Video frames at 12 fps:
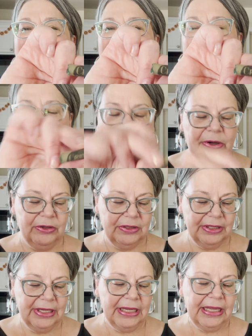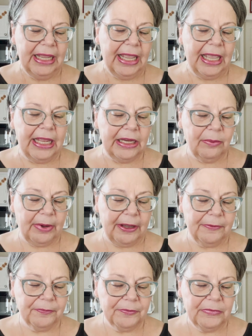this part. Anyway,
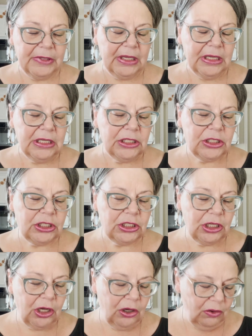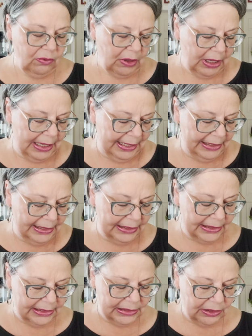so I
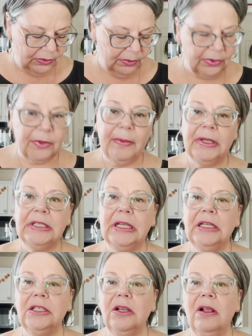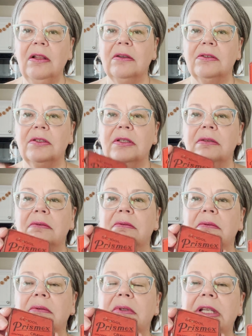think these are worth about $10
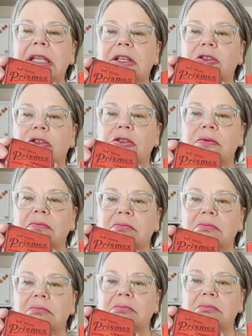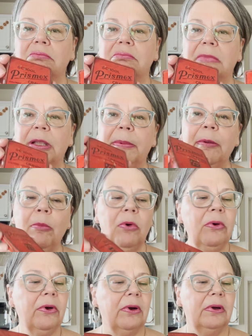each, maybe
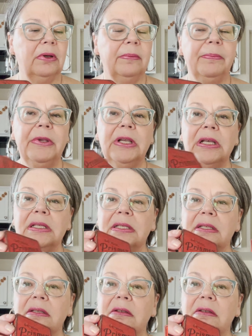more because